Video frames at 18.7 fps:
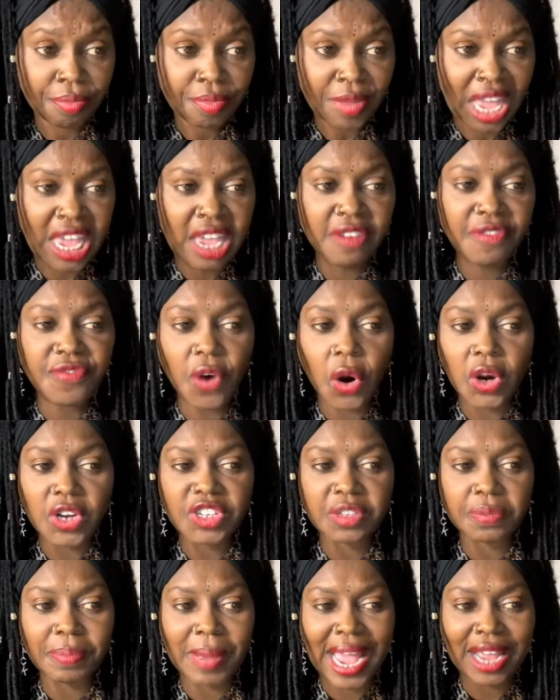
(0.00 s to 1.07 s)
He
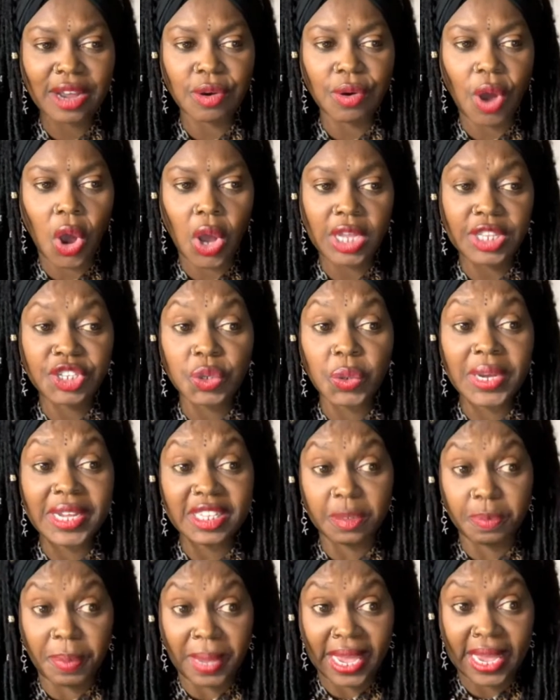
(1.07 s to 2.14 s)
forced Michael onto
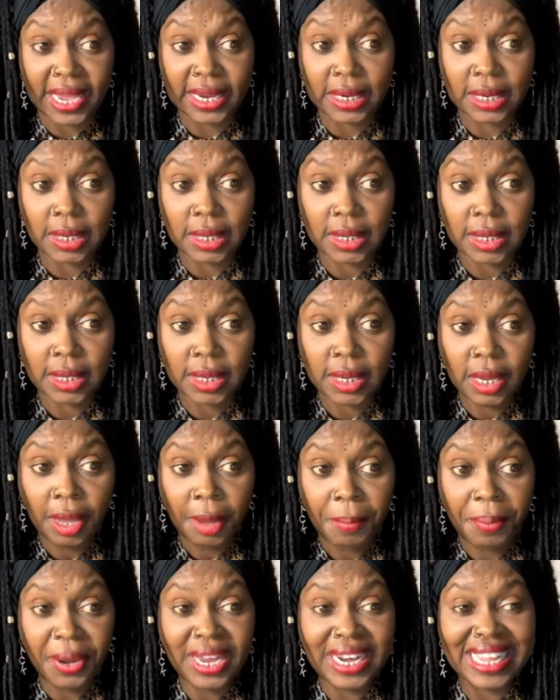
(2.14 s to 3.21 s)
his bed,
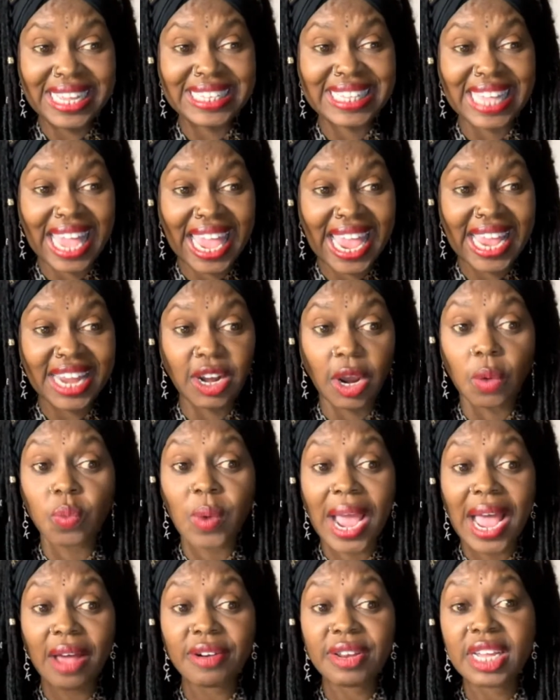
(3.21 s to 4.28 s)
put his hand
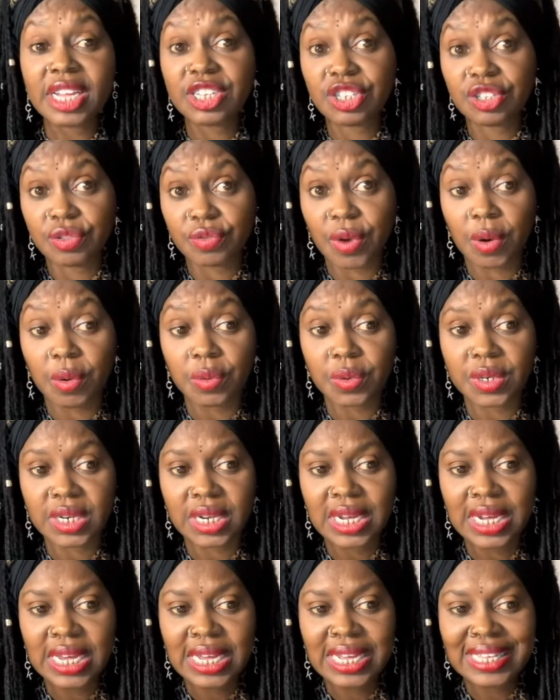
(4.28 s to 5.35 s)
around his throat,
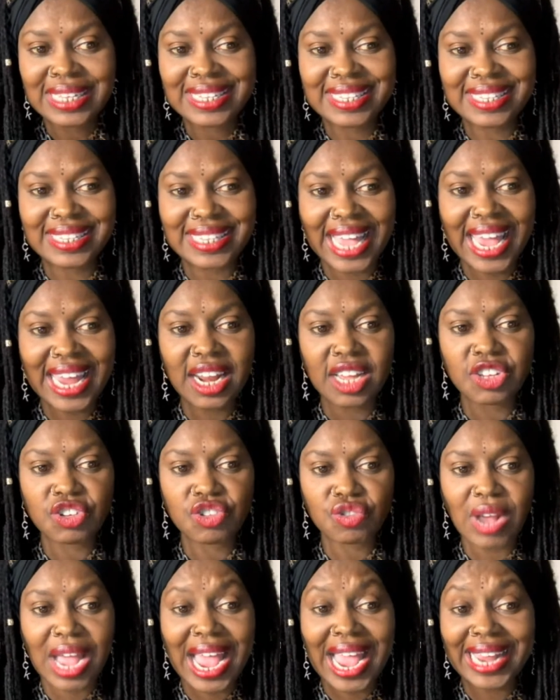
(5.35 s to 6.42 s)
sat
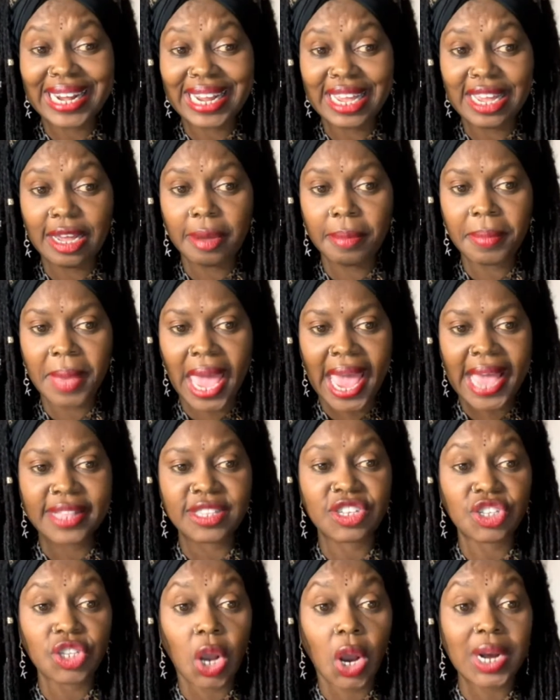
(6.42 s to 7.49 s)
astride him, and
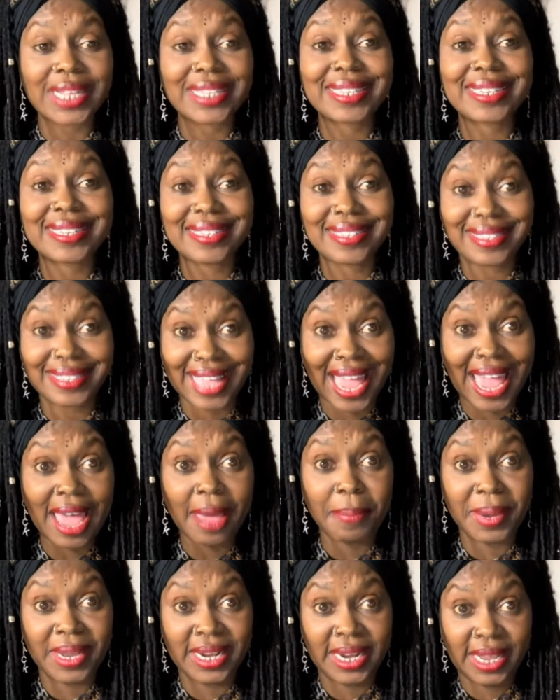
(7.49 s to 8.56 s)
started
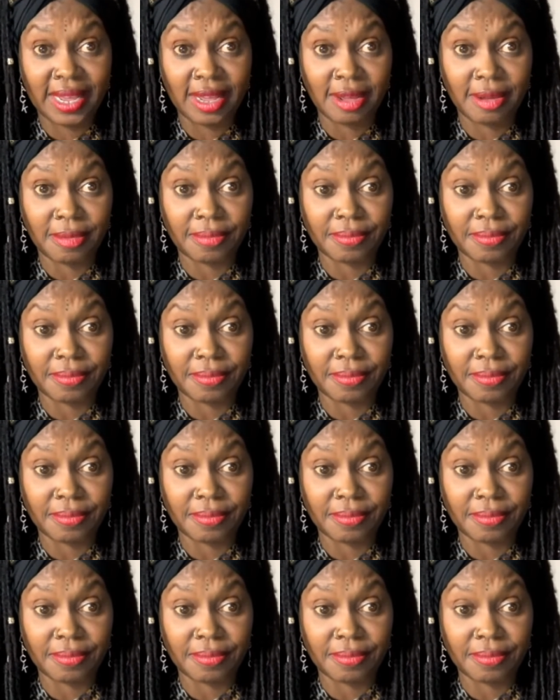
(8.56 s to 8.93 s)
stabbing him.